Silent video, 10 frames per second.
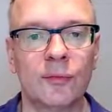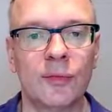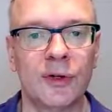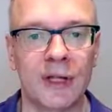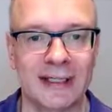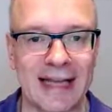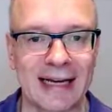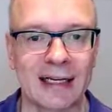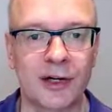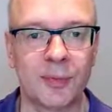the
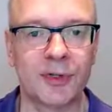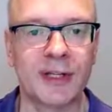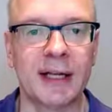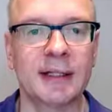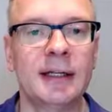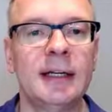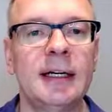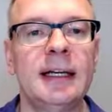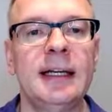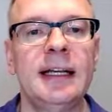exact 100%.
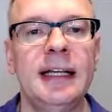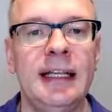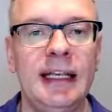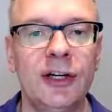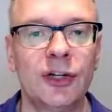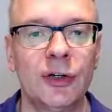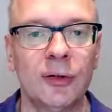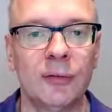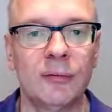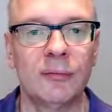
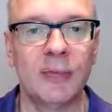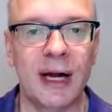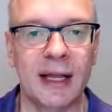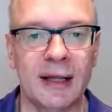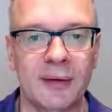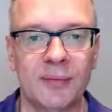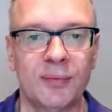Here, my